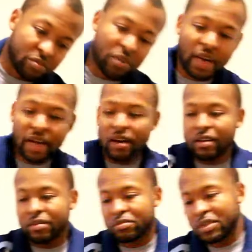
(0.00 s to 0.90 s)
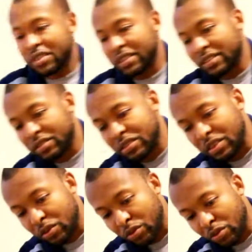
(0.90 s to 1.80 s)
about
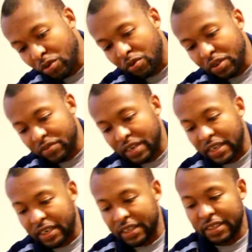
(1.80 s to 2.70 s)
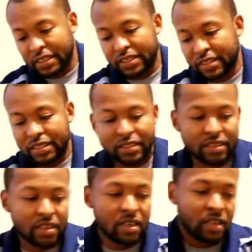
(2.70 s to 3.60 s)
the glory of God.
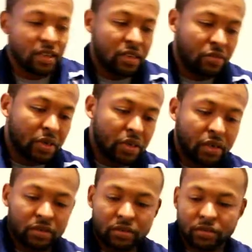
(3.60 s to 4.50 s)
There we go.